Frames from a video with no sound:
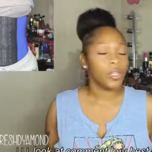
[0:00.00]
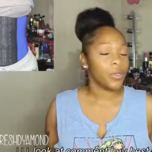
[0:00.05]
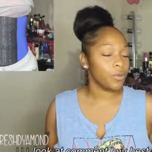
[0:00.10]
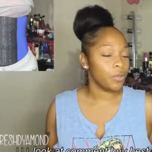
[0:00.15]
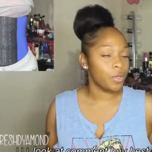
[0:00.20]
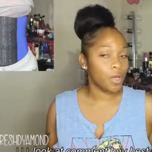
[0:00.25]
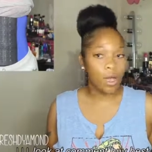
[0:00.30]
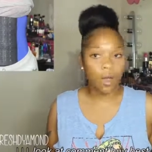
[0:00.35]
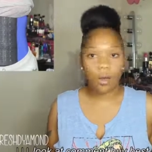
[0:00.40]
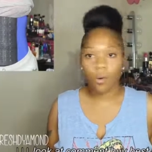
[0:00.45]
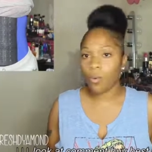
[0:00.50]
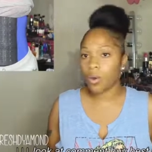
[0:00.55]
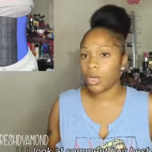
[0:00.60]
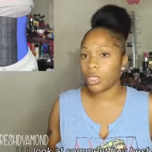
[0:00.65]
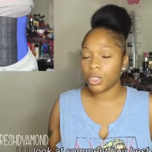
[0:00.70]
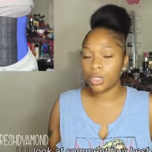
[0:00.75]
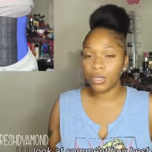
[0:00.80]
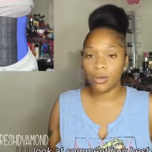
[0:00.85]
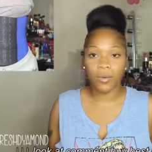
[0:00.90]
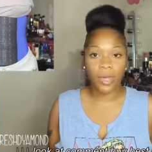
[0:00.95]
You don't
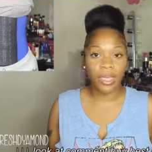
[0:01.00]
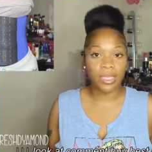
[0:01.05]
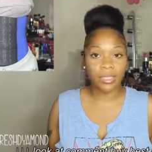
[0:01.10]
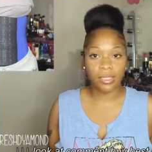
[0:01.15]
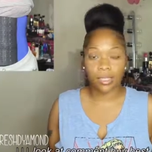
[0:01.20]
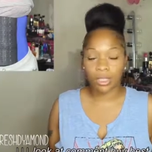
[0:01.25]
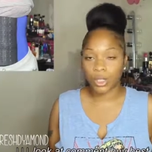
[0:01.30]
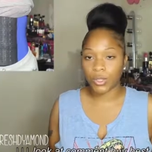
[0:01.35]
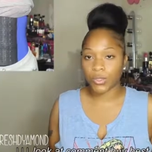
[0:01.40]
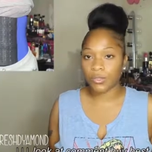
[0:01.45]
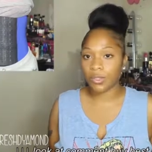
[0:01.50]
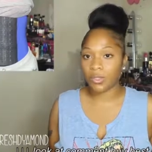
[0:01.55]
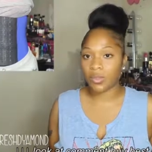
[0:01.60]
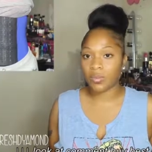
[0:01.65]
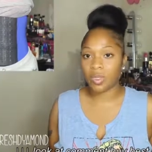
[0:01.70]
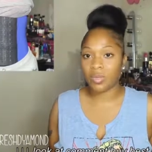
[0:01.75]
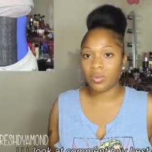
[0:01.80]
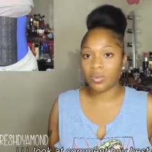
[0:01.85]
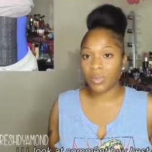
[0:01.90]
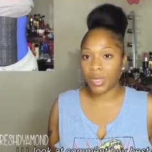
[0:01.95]
want your waist cincher to
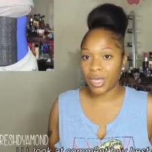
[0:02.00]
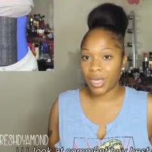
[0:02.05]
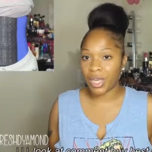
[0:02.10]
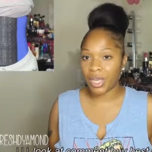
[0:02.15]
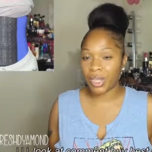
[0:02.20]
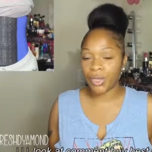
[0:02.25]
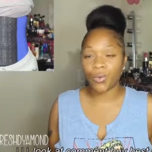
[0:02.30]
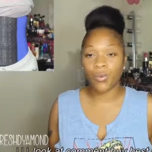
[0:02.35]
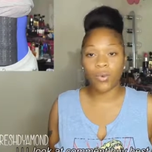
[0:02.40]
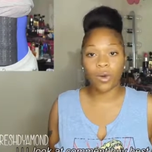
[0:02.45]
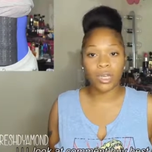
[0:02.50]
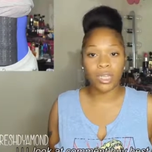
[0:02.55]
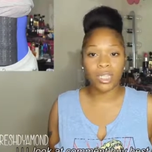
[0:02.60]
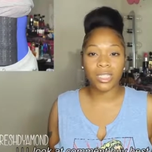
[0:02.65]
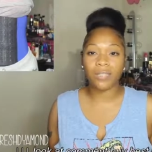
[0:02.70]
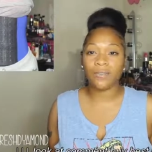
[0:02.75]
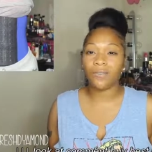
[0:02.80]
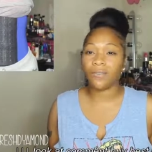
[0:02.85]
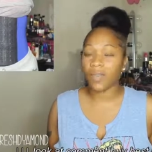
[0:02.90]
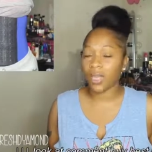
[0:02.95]
be big. You want
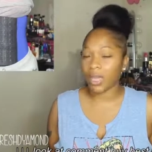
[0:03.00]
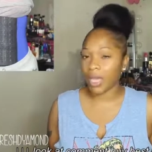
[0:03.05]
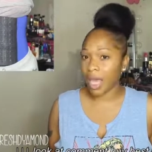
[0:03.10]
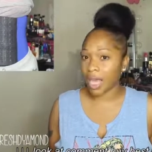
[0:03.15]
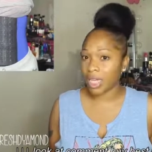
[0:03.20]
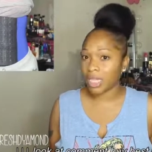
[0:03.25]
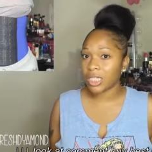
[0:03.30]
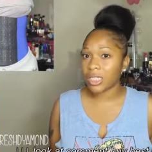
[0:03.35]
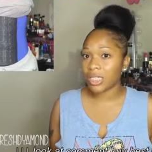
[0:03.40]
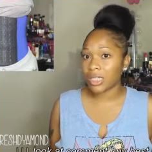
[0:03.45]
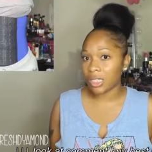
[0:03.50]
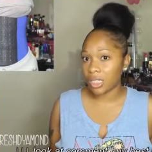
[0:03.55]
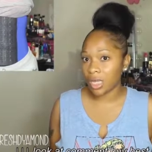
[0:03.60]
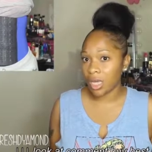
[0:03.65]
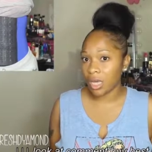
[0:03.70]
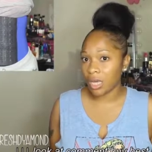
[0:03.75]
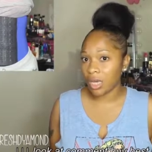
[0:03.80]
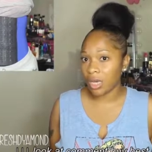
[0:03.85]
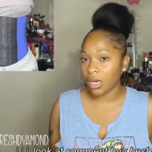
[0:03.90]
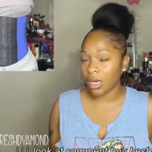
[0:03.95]
it to fit kind of
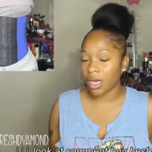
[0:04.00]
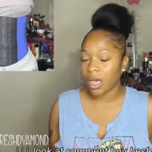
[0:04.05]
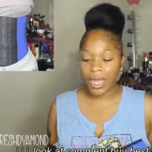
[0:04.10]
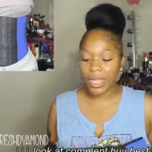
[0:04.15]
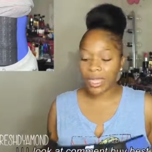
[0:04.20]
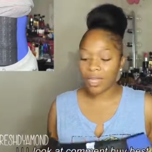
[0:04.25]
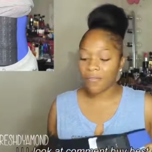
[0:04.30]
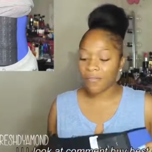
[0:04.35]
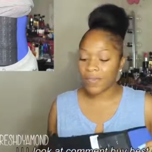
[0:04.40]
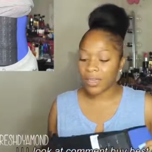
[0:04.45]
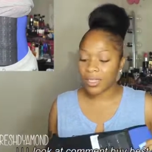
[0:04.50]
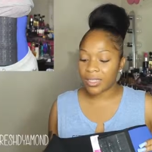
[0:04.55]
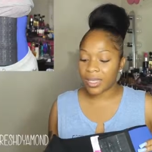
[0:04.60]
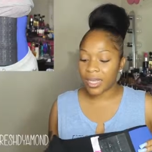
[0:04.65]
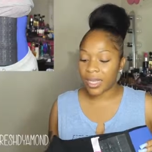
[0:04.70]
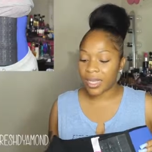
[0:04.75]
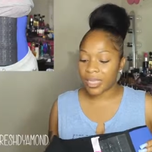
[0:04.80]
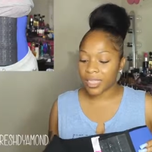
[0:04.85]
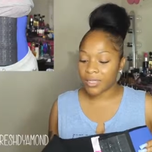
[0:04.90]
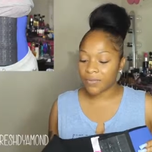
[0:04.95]
snug. And if it
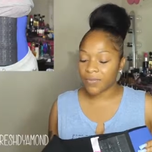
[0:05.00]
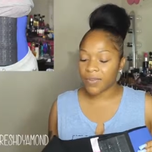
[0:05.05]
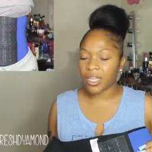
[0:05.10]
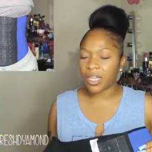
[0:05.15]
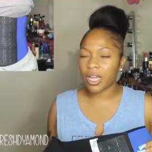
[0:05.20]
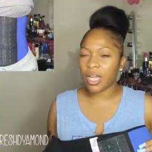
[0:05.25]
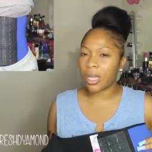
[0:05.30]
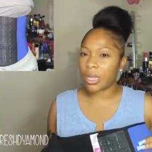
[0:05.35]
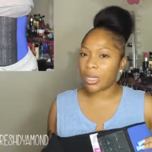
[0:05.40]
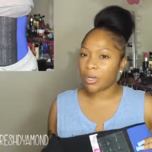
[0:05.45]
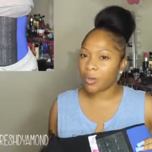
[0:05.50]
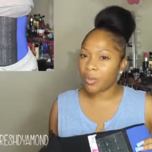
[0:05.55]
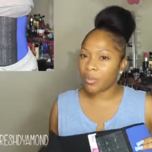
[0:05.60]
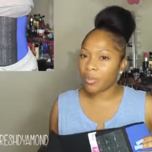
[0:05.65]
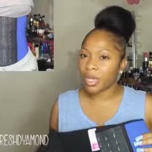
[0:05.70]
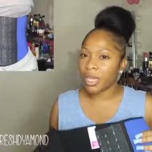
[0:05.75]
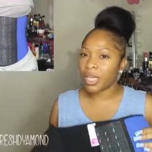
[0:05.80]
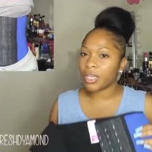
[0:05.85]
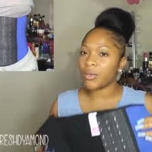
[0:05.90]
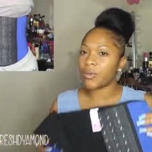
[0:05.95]
does fit a little
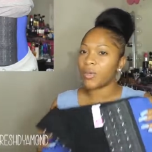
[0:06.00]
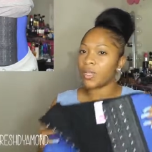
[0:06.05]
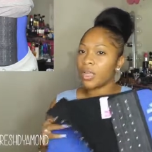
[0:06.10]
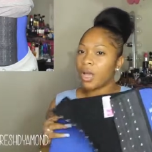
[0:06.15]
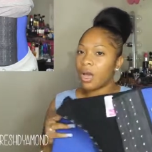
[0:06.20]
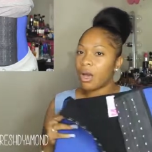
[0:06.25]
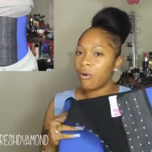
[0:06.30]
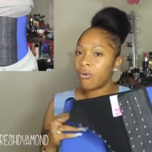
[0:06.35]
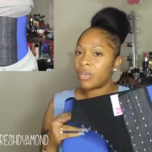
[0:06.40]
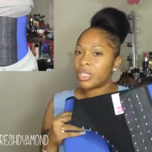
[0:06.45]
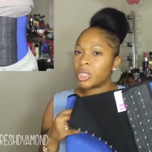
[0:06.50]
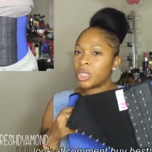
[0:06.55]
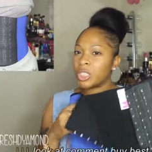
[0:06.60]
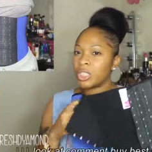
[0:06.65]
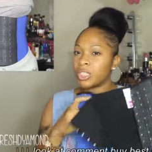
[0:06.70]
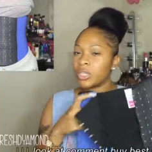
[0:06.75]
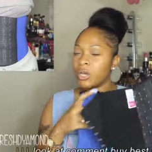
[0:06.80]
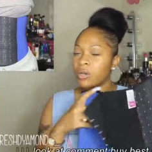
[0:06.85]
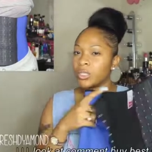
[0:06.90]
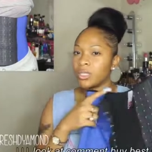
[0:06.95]
big, you can always
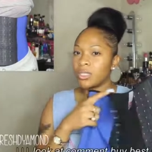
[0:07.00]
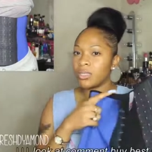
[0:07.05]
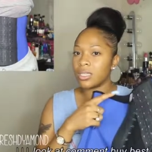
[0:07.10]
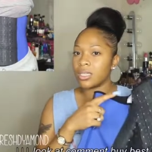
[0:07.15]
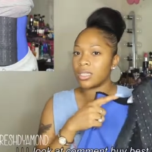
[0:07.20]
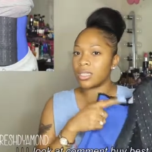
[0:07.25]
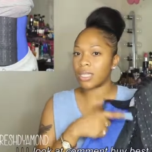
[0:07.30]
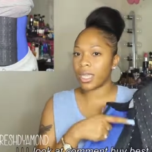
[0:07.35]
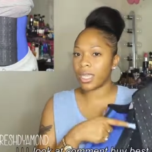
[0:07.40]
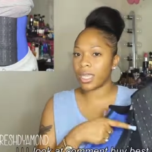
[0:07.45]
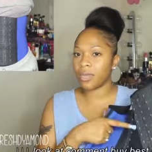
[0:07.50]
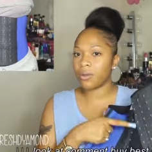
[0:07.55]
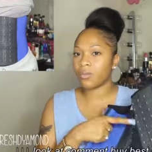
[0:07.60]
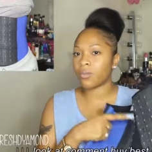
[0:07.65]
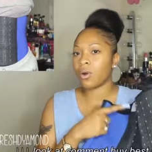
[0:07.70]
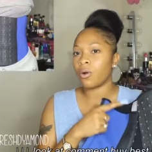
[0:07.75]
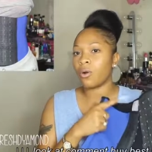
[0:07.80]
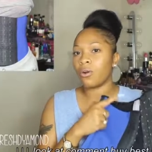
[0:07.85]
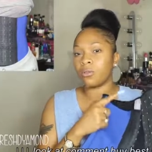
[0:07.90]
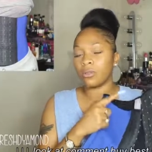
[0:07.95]
just go to the second
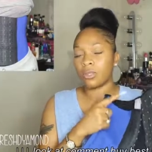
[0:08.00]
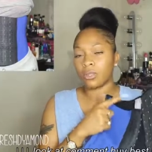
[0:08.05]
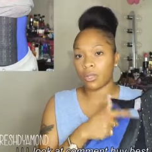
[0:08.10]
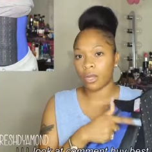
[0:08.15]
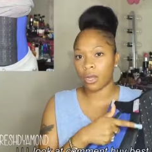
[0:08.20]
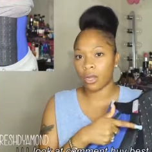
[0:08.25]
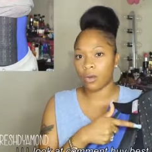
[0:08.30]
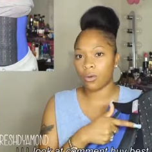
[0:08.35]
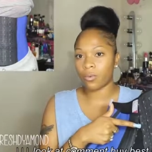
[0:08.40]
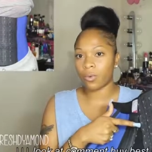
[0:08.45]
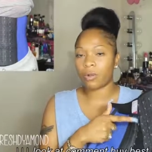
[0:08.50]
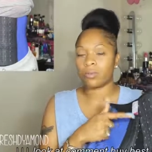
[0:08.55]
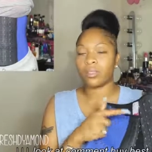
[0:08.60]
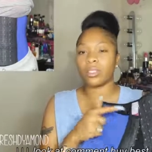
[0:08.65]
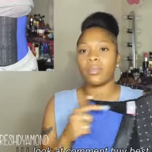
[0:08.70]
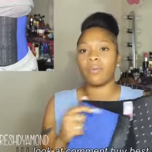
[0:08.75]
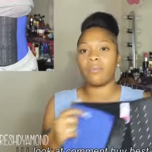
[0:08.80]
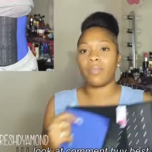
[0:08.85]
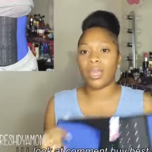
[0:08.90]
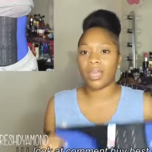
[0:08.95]
row or the third row
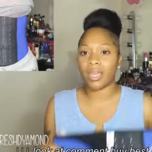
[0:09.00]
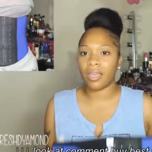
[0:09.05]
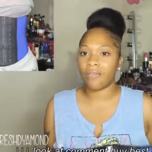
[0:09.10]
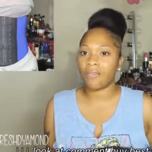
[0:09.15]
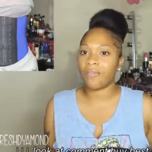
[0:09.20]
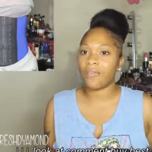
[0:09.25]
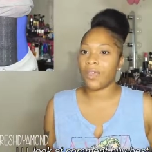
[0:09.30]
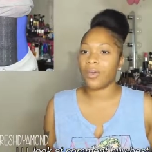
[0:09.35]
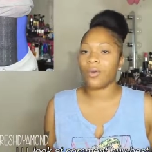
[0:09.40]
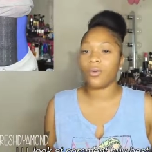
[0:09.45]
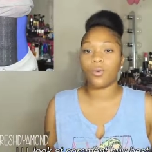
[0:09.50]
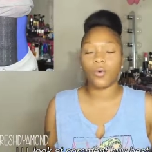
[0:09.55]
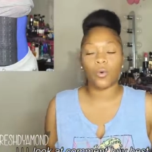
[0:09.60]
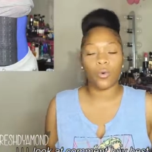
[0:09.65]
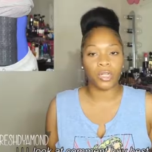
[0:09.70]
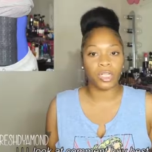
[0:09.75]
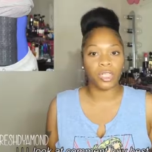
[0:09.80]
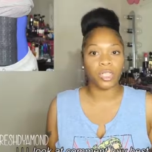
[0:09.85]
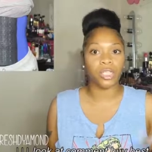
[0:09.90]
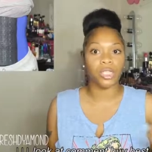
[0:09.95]
to make it fit
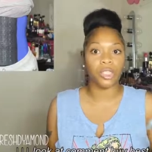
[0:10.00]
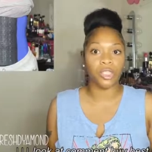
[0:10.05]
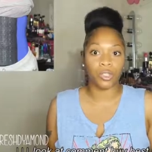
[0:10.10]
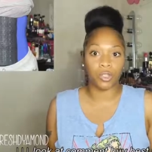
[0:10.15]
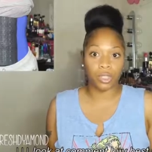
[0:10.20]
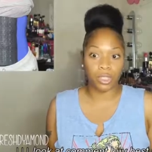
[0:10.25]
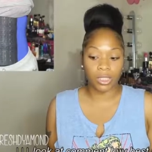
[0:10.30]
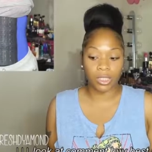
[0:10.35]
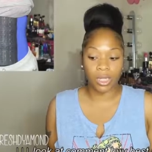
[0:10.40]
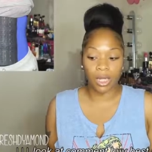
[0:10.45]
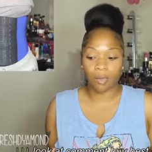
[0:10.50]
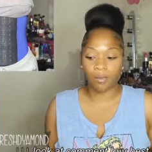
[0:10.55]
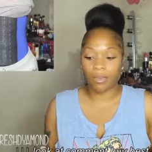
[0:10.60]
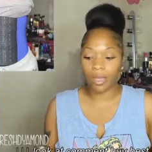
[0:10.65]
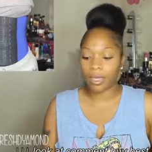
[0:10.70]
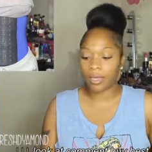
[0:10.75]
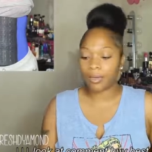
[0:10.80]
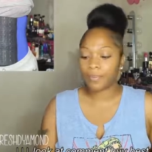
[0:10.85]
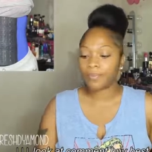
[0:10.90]
according to your stomach.